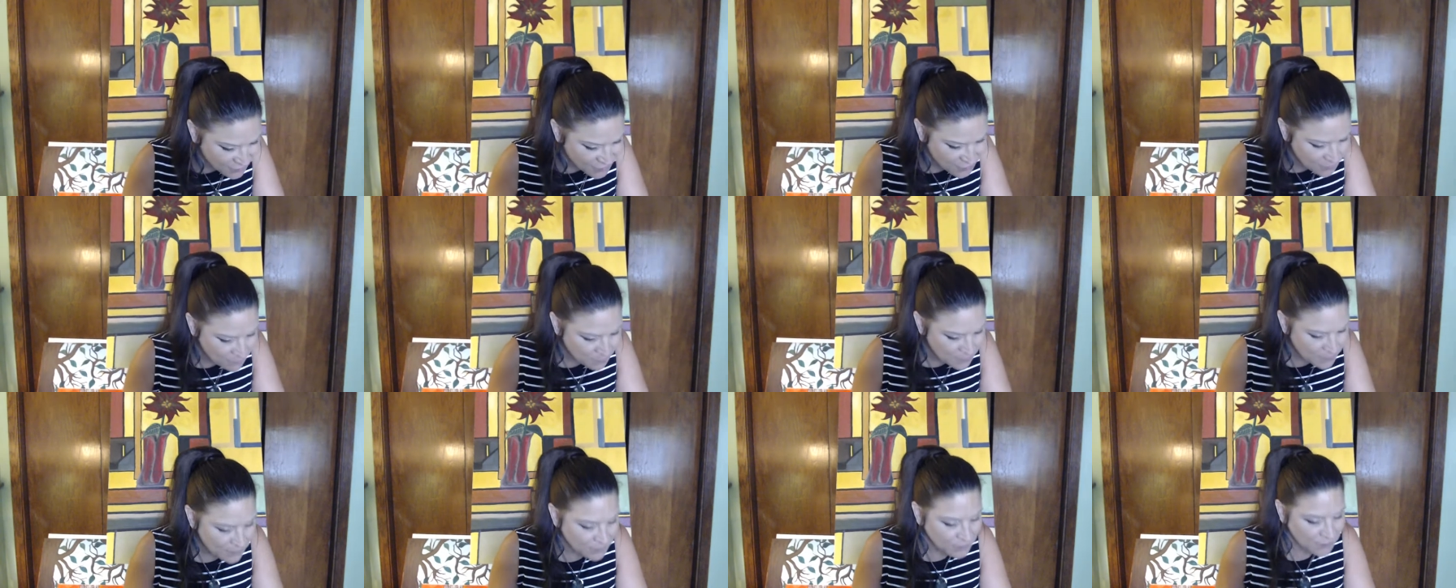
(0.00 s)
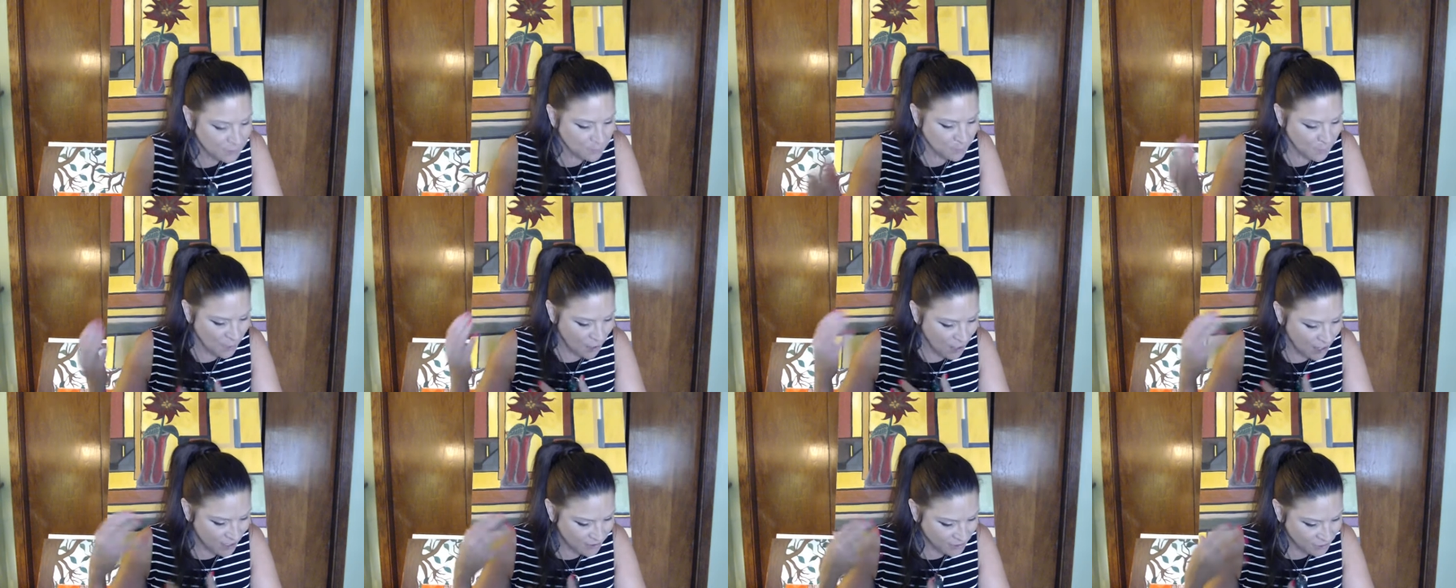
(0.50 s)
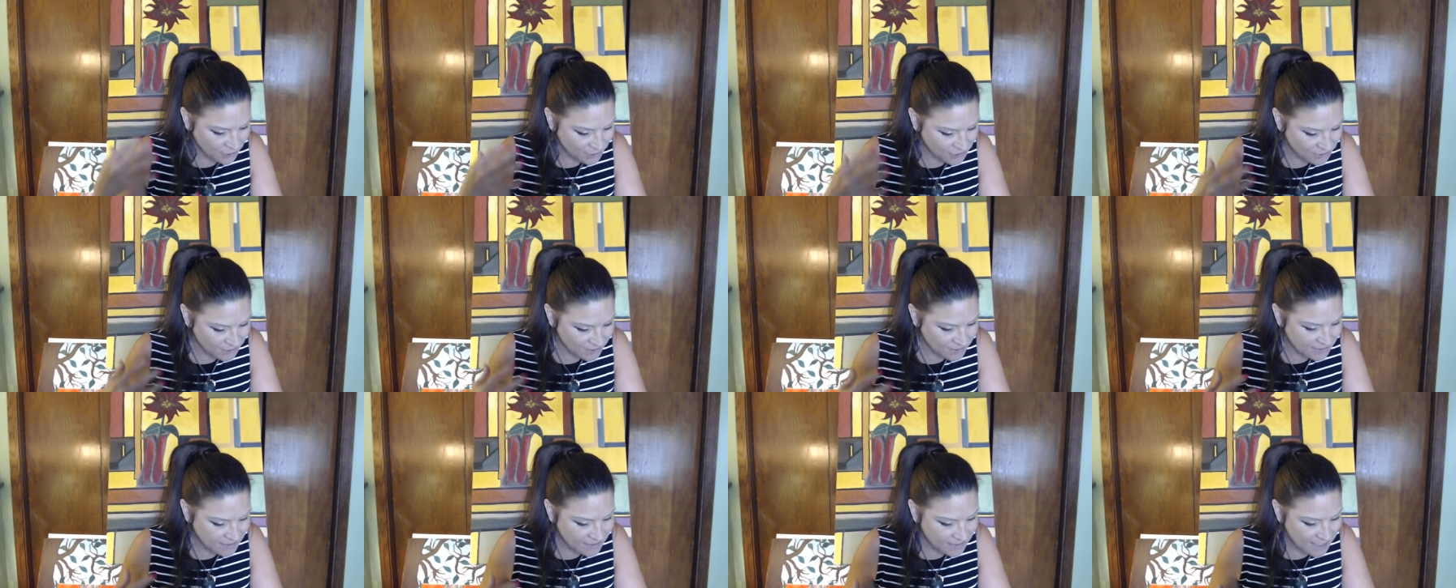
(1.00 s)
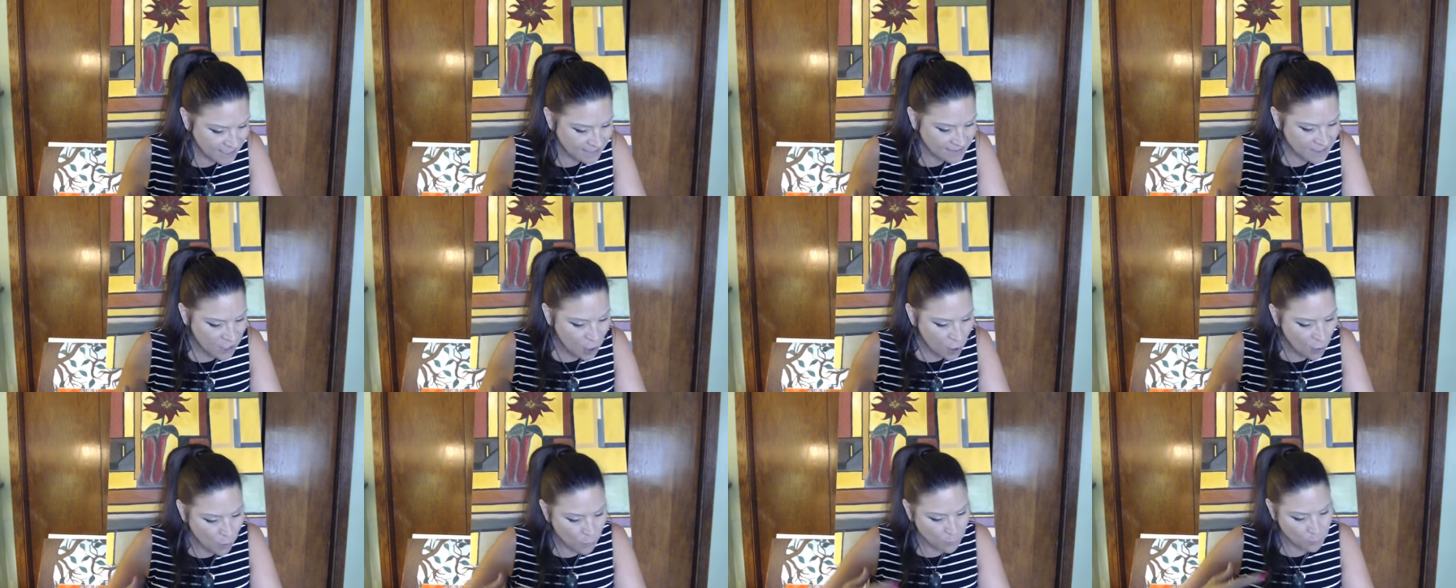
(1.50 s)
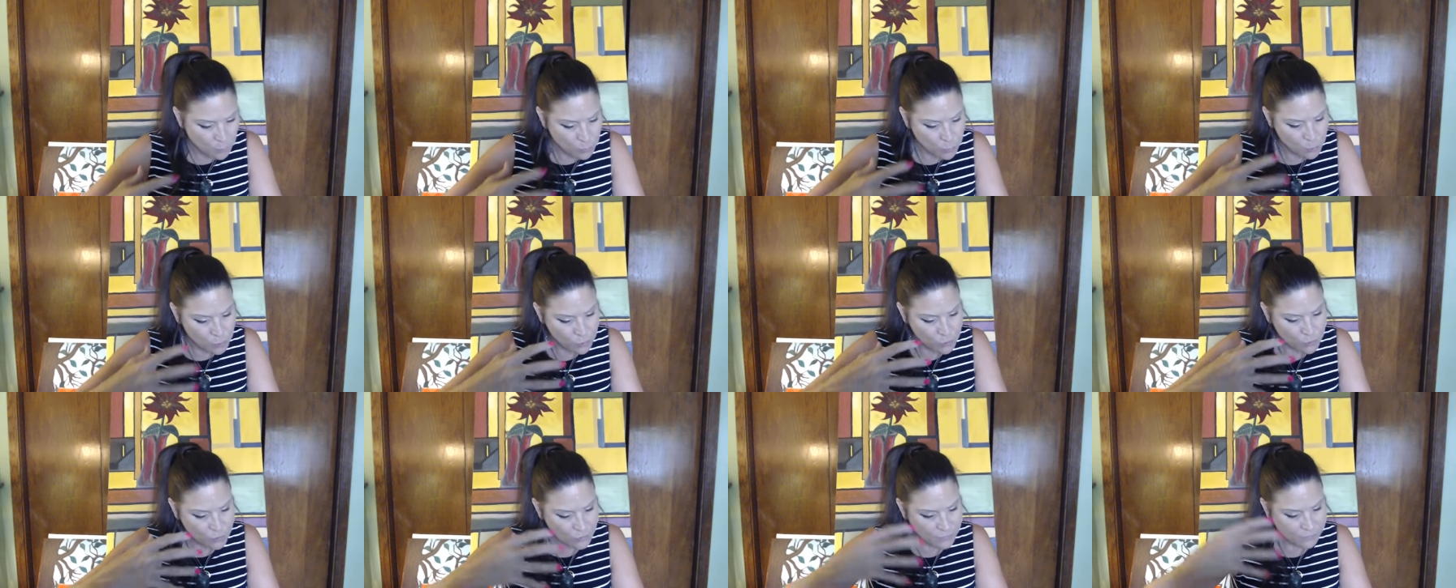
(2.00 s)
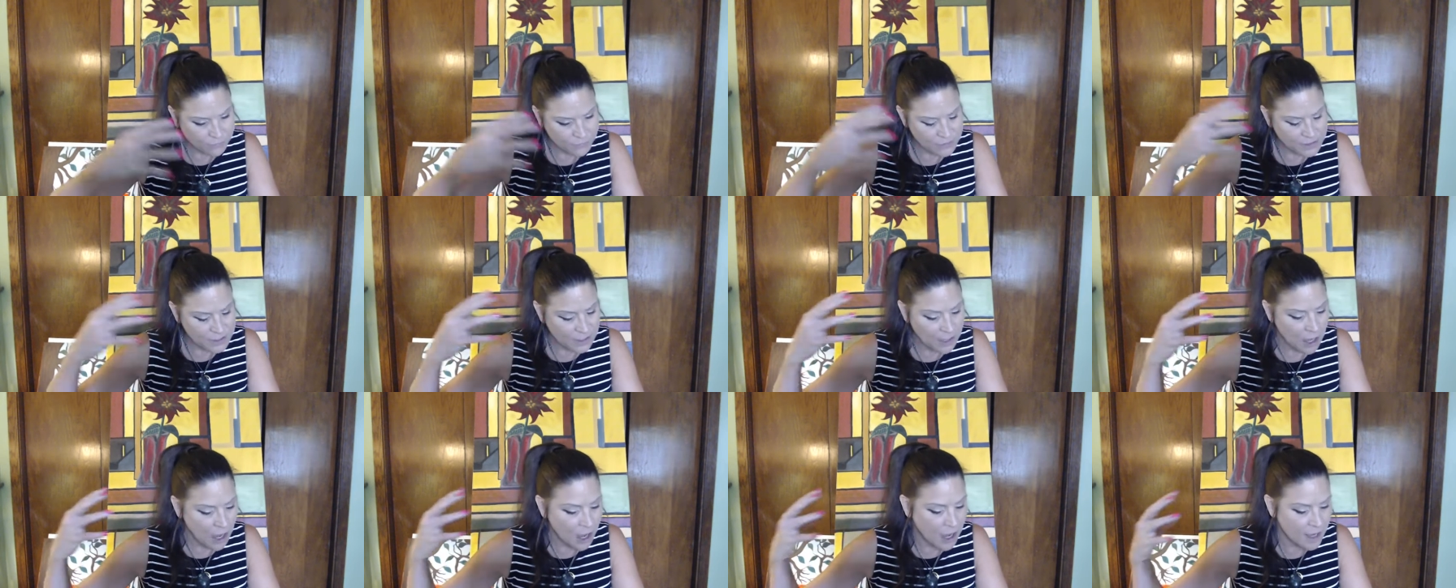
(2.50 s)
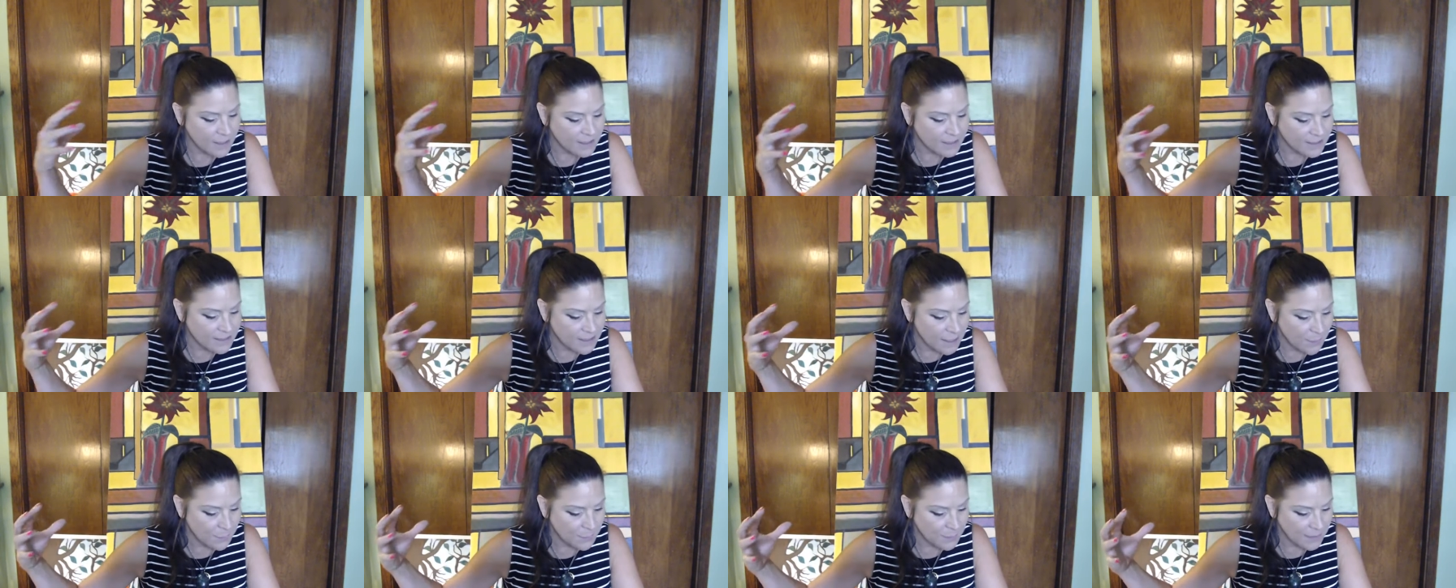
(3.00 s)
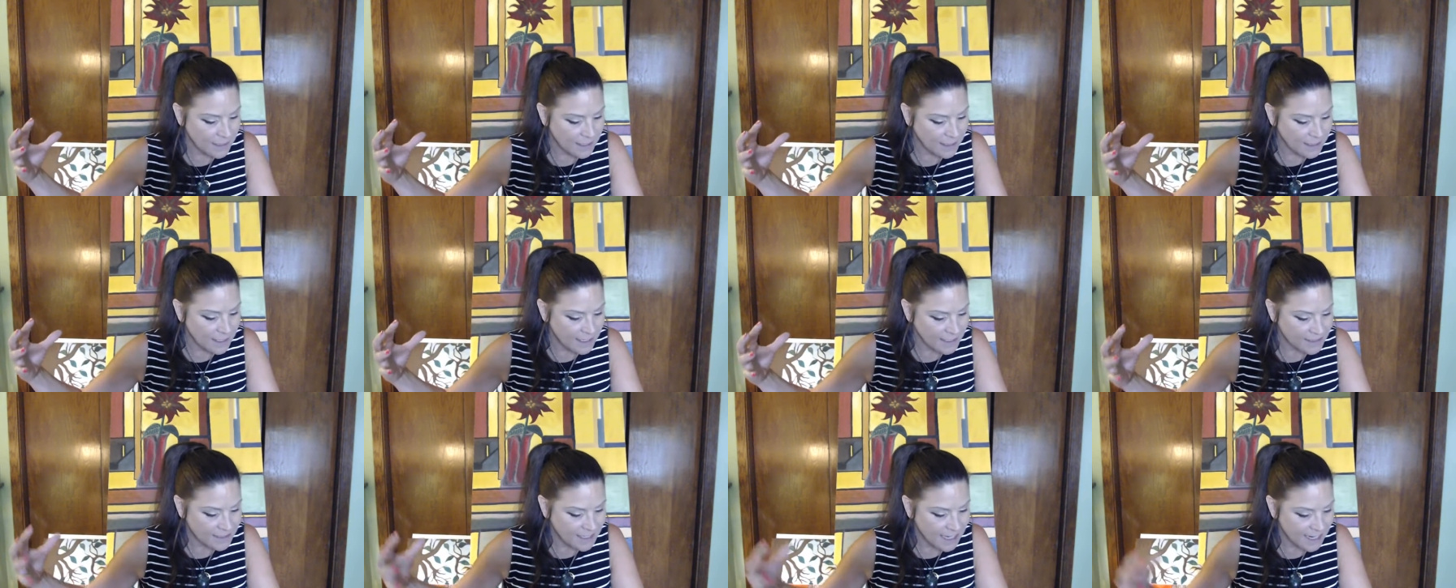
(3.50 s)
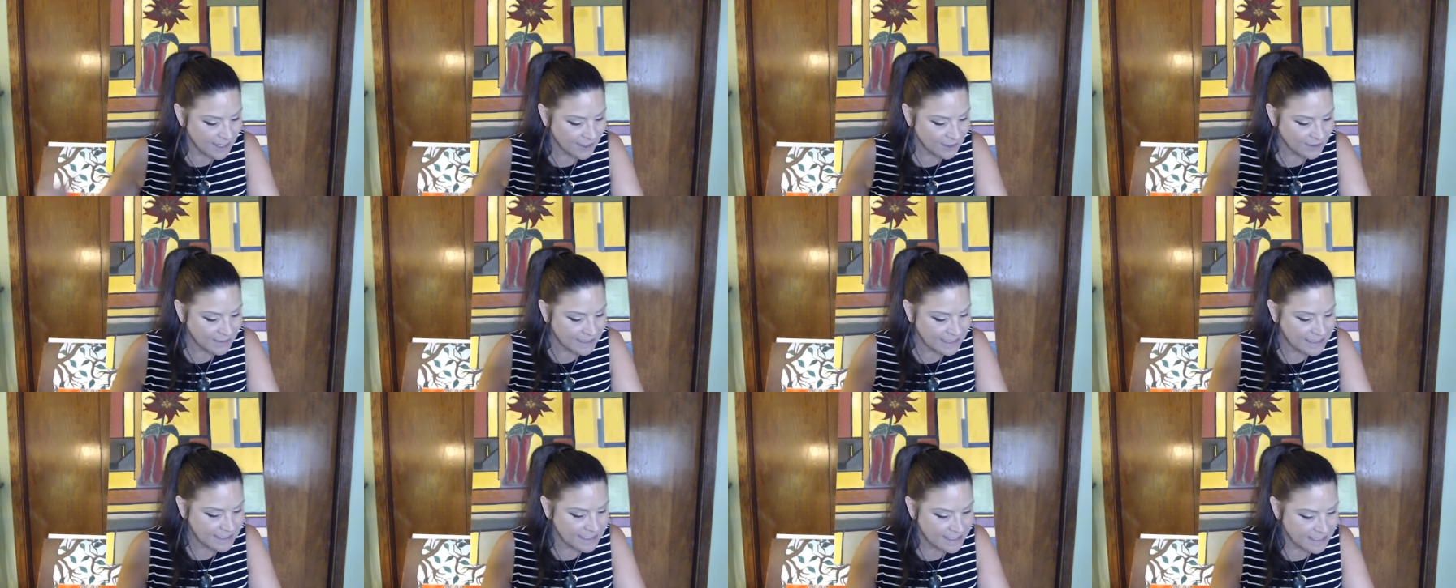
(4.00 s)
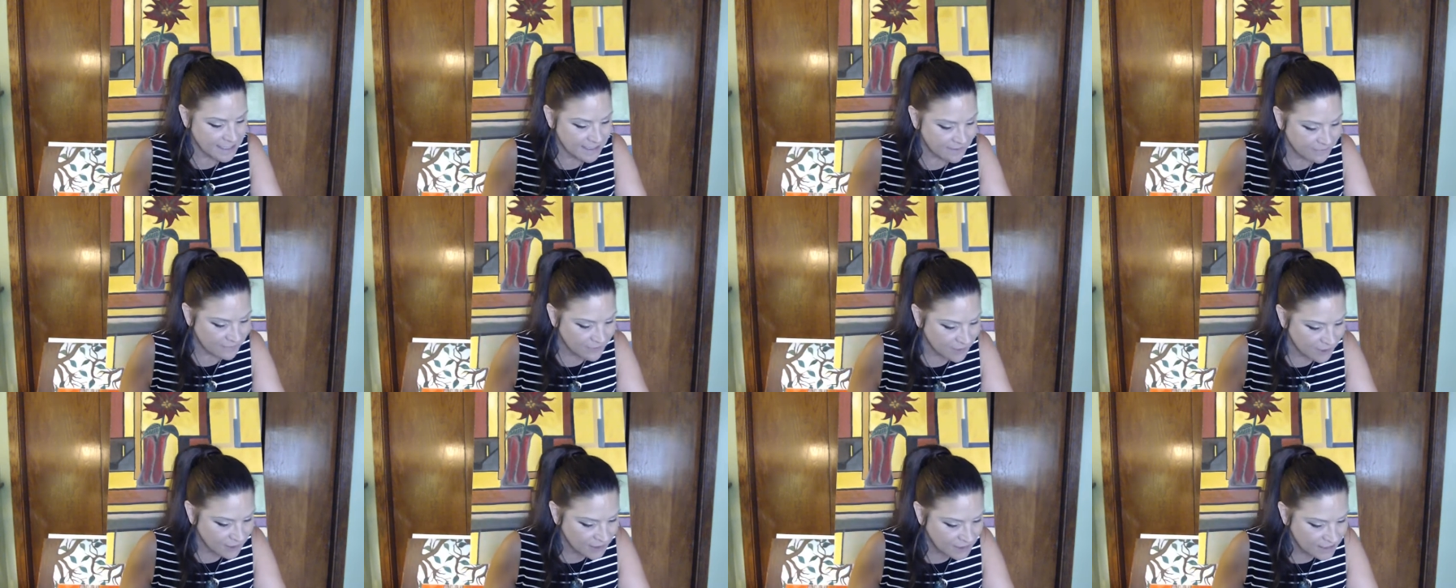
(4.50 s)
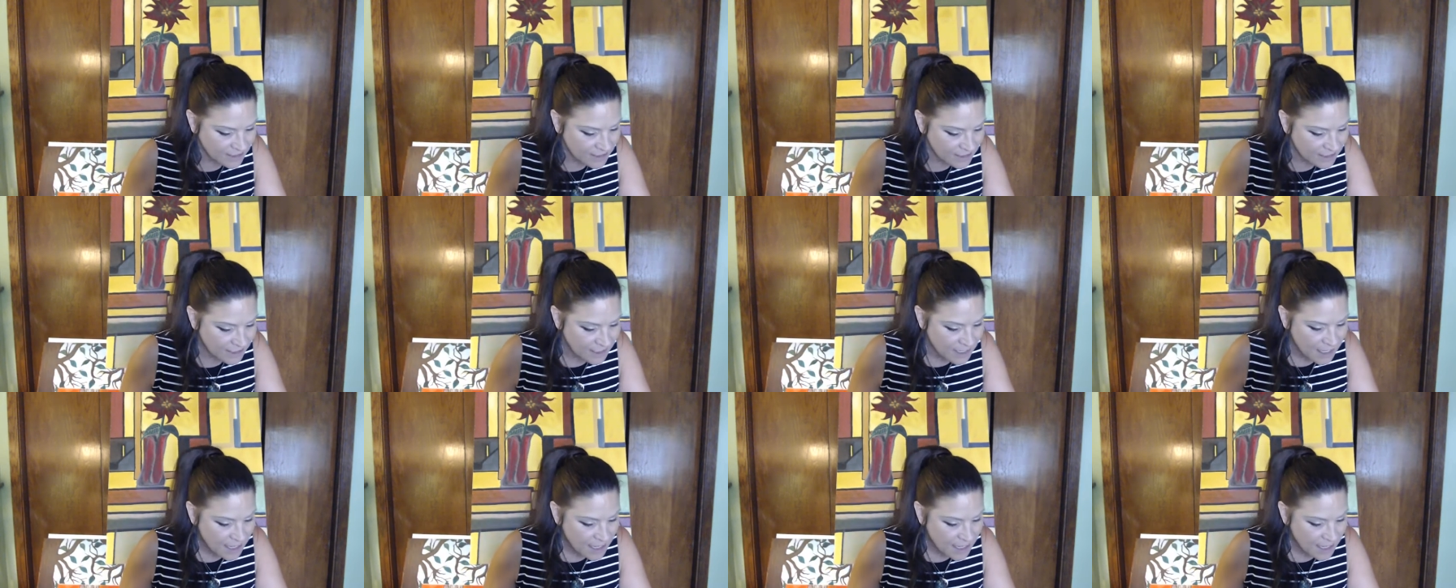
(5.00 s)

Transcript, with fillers: to build upon your success or move on to something entirely different.